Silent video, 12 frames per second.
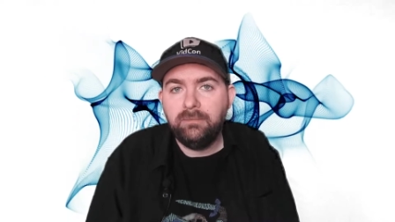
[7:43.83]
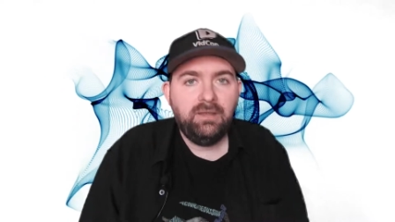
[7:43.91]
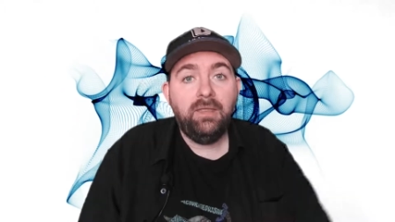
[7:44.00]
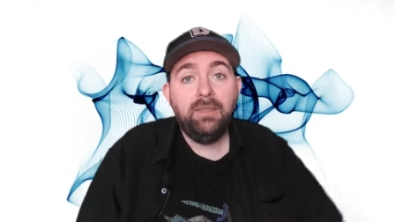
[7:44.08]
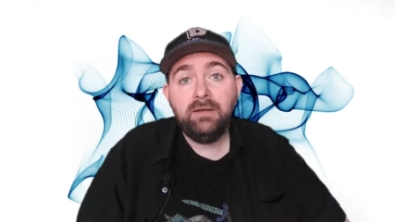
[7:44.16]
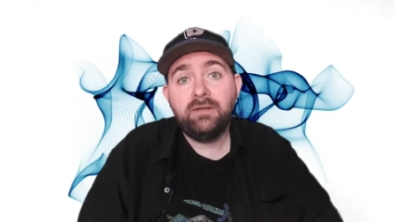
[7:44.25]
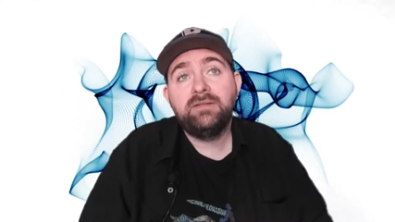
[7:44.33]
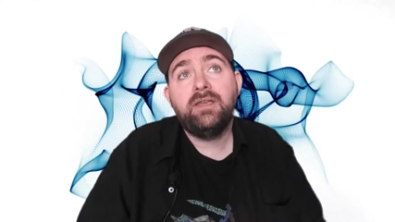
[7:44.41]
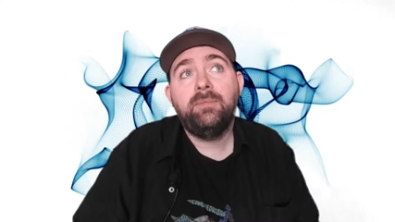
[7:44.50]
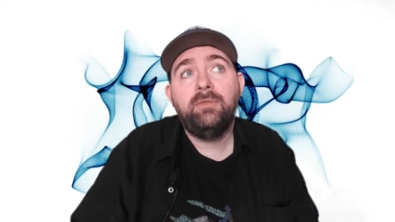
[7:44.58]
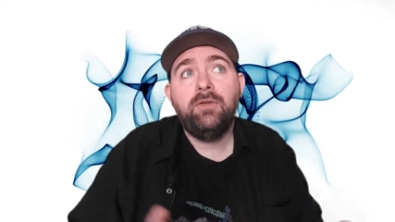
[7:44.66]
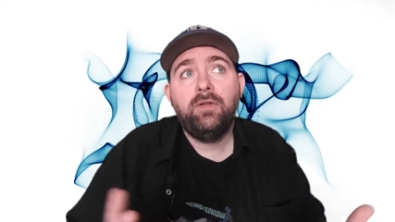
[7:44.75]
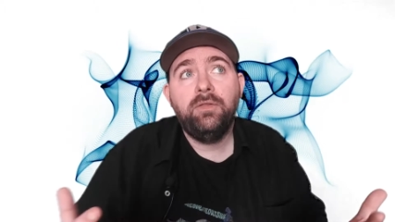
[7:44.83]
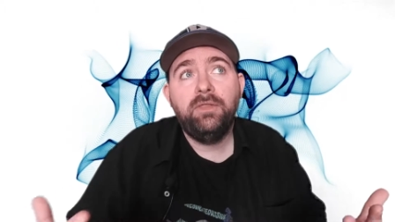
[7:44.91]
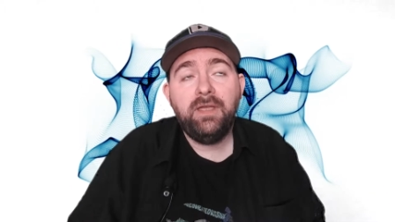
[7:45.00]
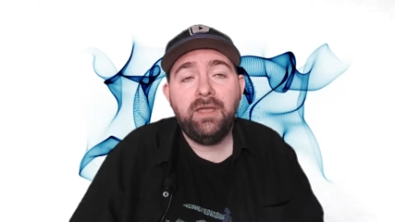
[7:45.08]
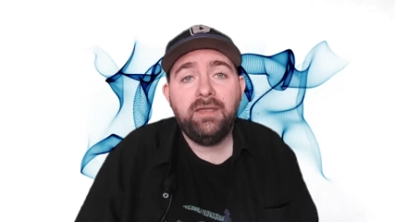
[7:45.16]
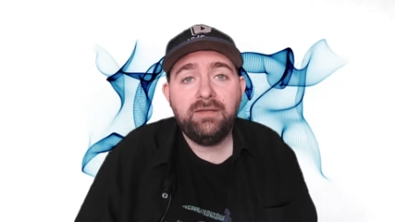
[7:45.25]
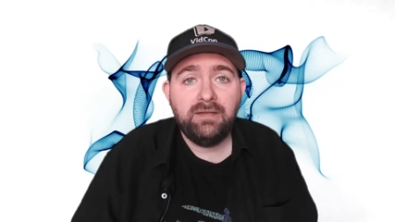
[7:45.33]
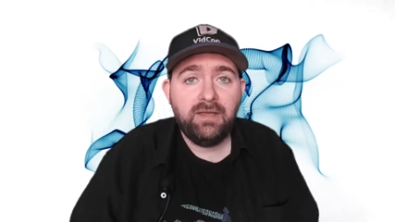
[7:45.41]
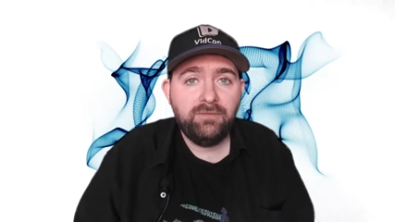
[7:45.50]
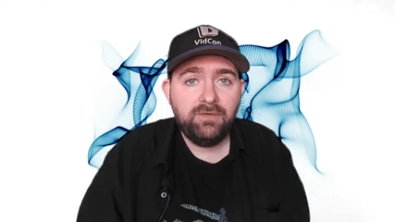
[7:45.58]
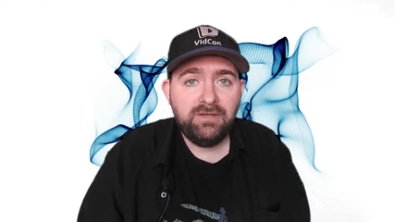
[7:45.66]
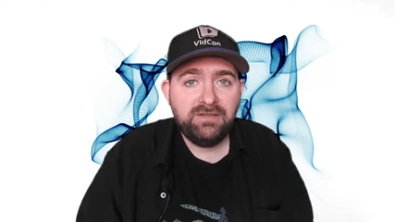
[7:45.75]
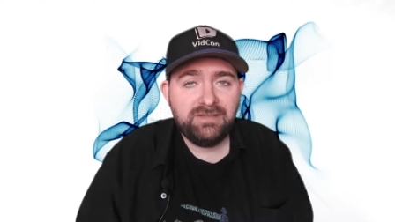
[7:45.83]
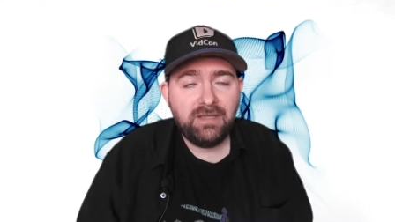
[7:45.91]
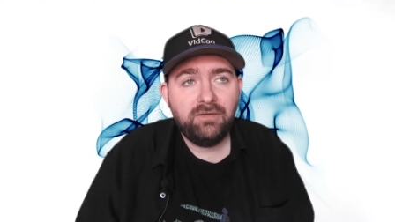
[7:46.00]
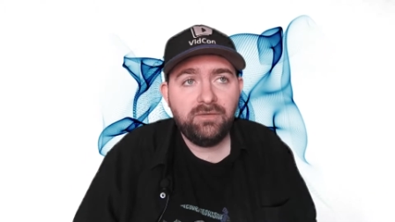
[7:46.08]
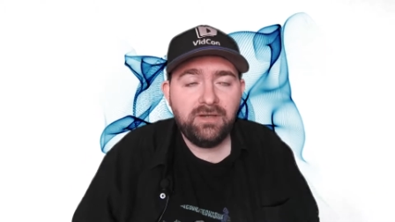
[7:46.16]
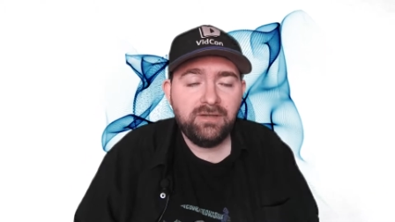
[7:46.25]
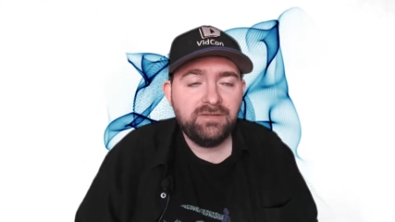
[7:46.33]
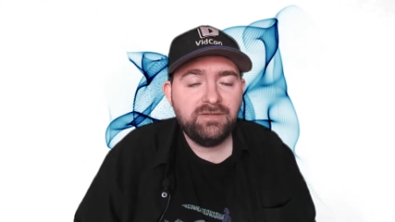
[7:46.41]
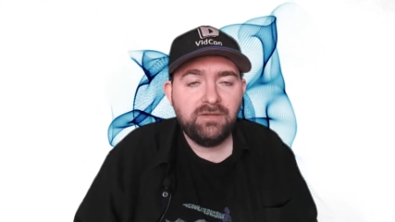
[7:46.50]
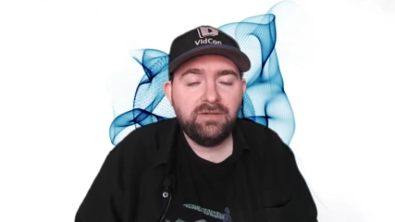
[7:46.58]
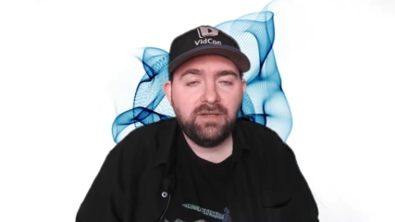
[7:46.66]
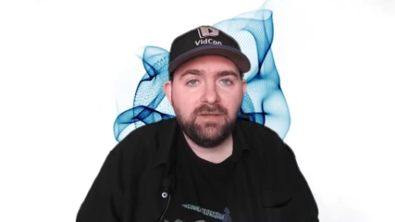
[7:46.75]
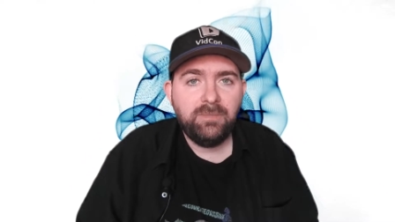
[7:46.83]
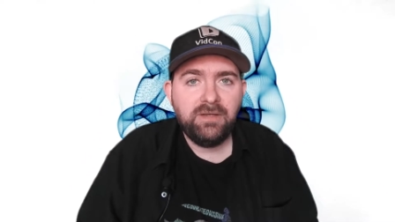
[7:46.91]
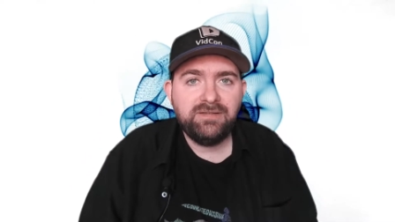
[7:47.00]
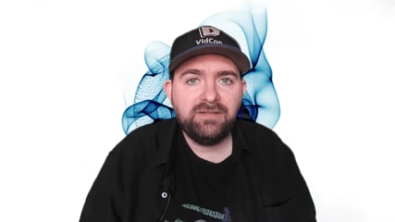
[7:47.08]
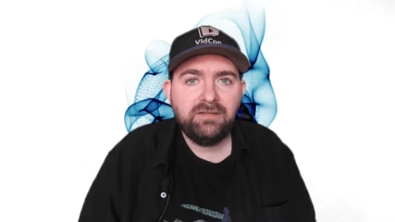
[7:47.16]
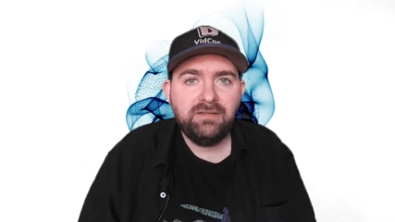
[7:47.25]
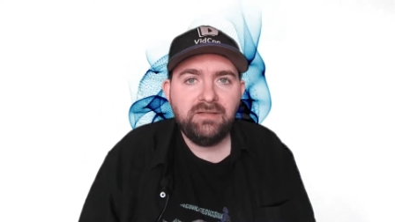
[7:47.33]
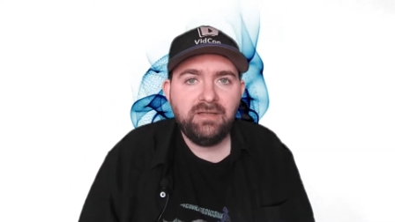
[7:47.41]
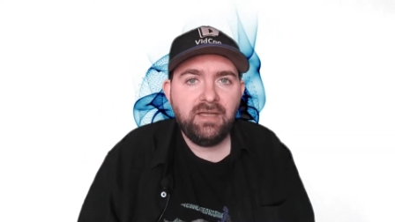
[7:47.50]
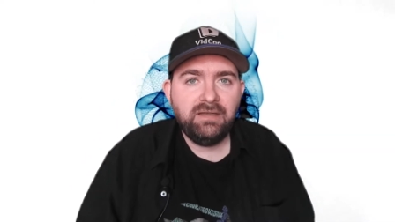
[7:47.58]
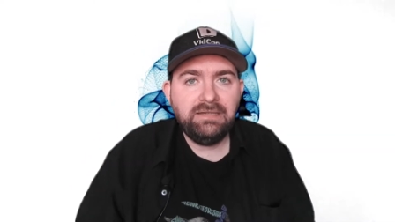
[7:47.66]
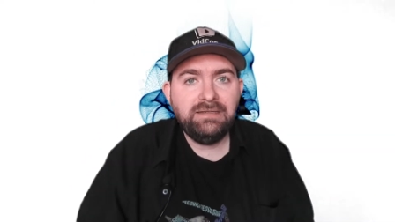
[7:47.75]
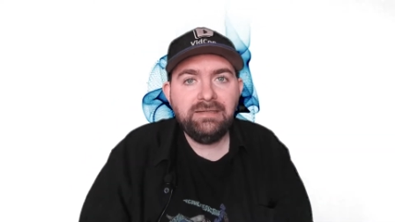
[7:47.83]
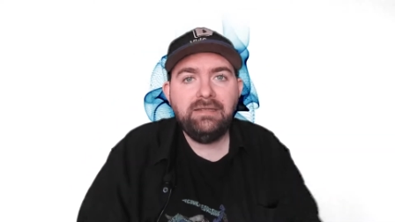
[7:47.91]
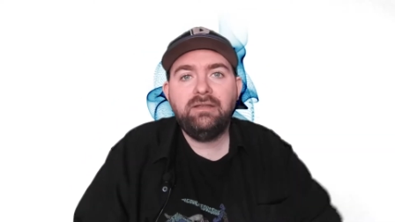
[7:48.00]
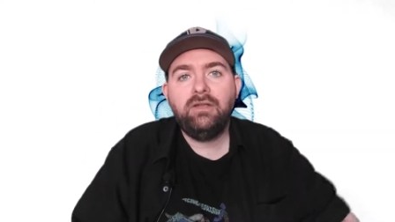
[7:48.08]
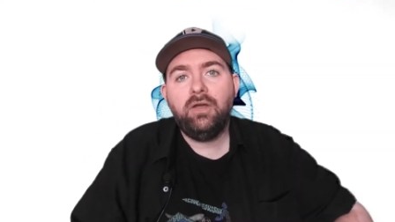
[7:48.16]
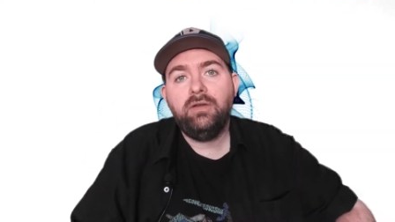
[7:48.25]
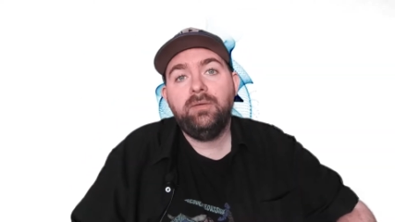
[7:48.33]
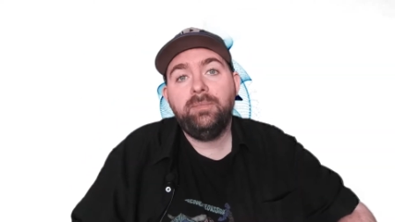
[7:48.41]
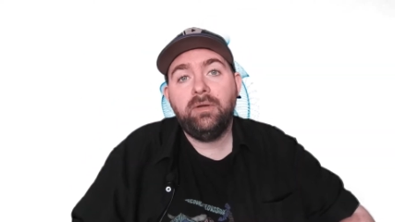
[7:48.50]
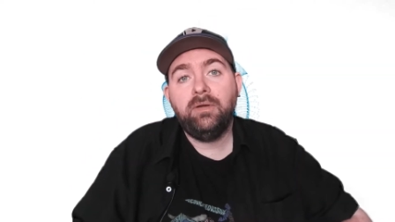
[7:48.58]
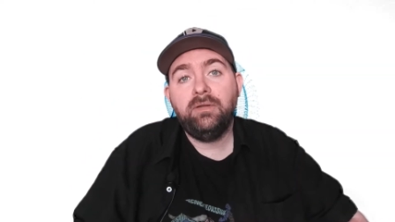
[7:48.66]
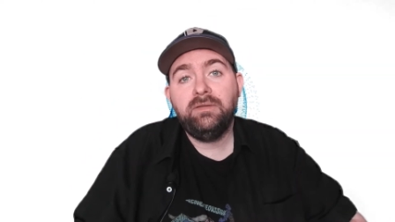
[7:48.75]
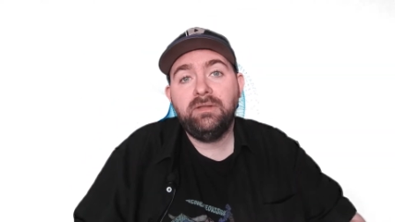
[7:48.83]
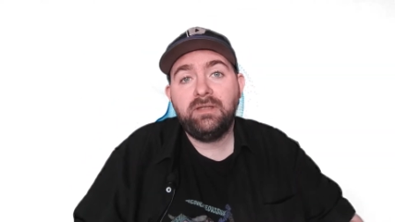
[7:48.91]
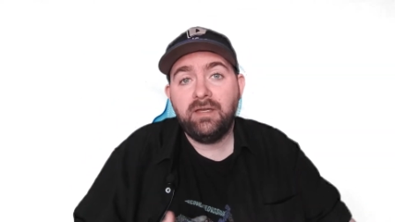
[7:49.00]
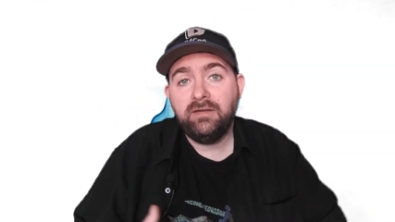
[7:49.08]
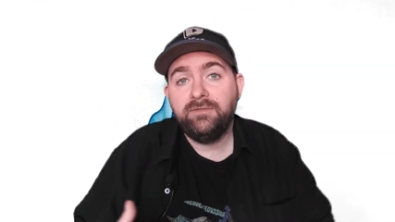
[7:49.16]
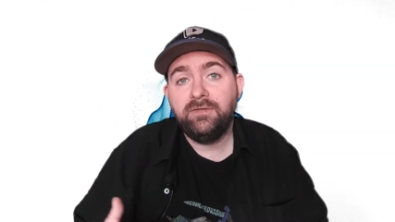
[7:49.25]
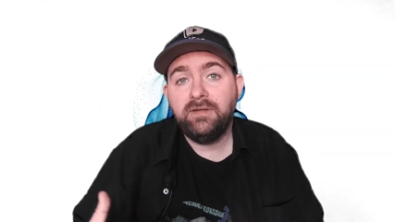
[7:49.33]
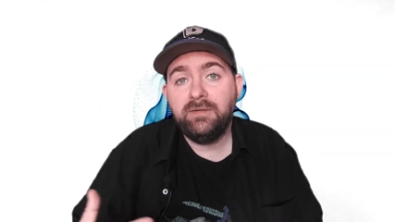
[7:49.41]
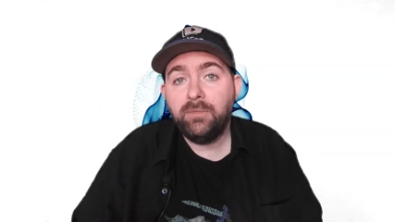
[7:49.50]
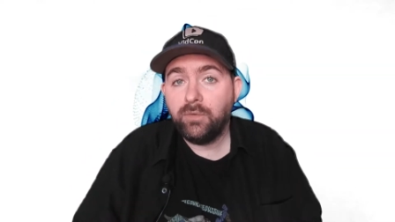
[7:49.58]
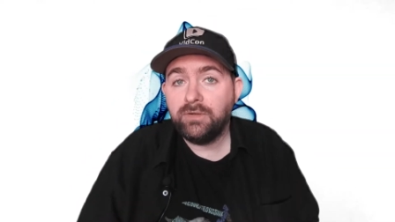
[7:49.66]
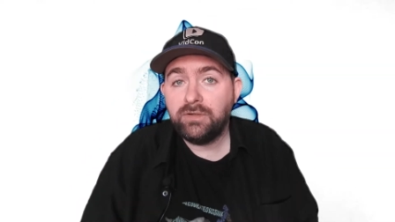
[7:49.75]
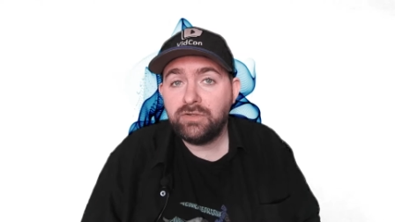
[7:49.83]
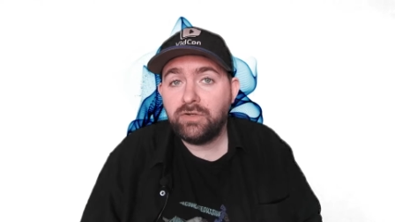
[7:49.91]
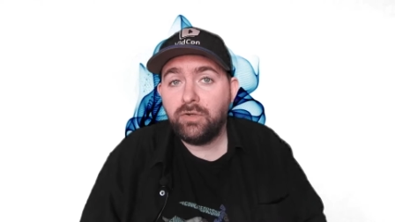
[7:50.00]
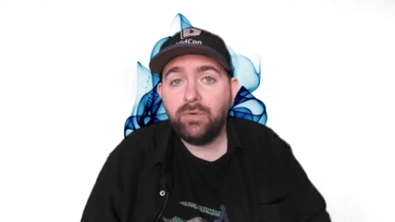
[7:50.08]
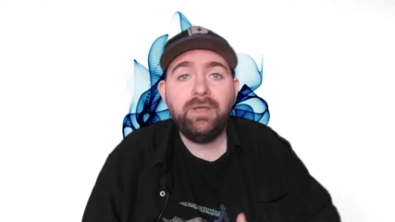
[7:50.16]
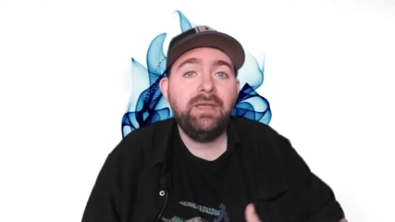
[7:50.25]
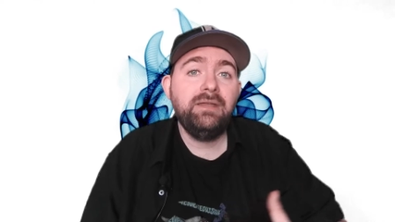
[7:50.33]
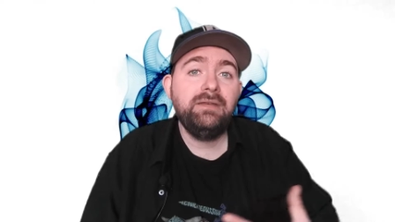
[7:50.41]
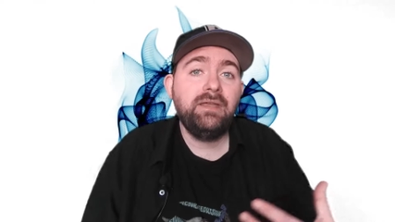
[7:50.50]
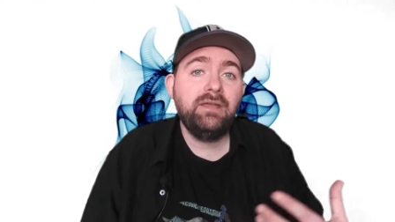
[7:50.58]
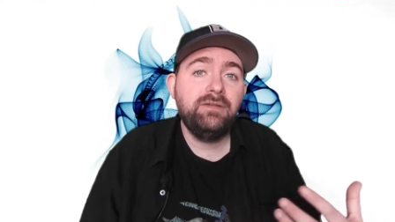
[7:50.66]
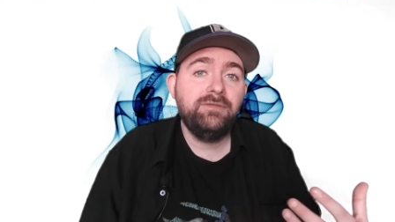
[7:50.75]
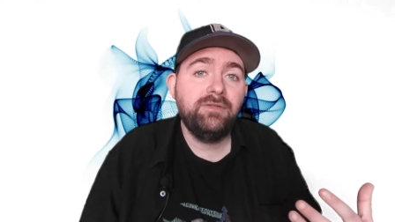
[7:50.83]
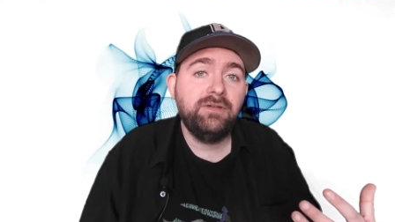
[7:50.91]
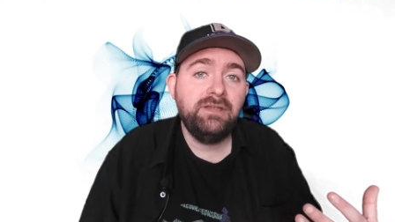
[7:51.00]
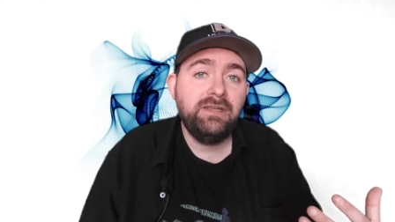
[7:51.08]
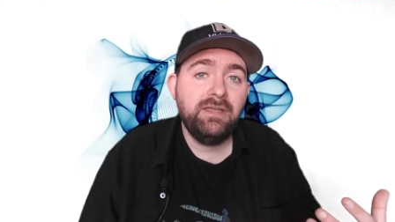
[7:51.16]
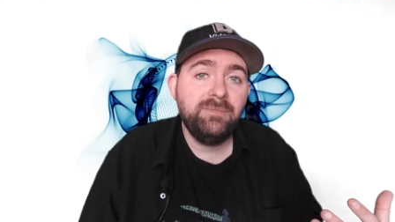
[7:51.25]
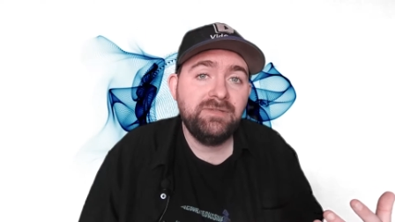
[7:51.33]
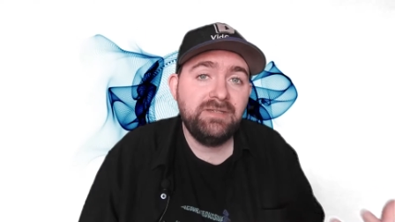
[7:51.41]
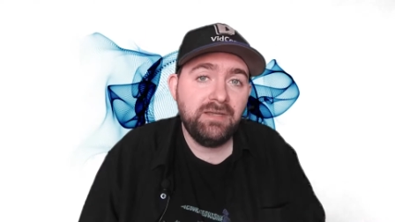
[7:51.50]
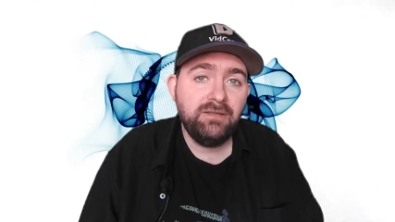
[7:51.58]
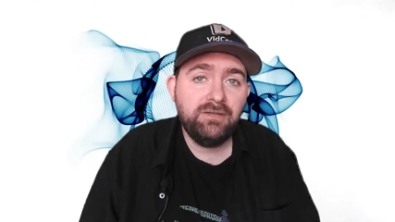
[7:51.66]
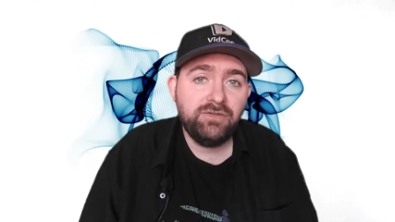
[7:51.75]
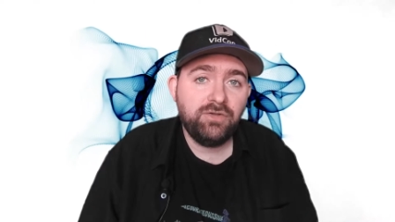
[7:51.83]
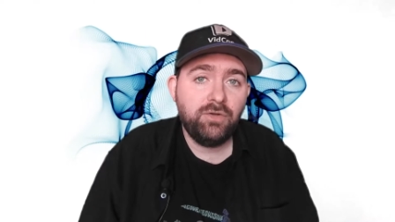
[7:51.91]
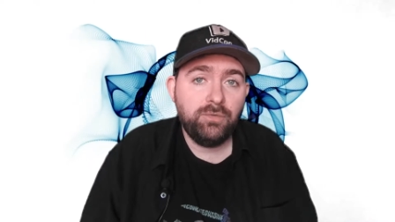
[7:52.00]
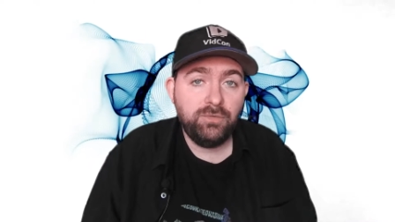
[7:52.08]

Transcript: And then on top of all of that, every Saturday and Sunday, basically, I need to get caught up on the Kinda Funny Morning Show and Kinda Funny Games Daily Show.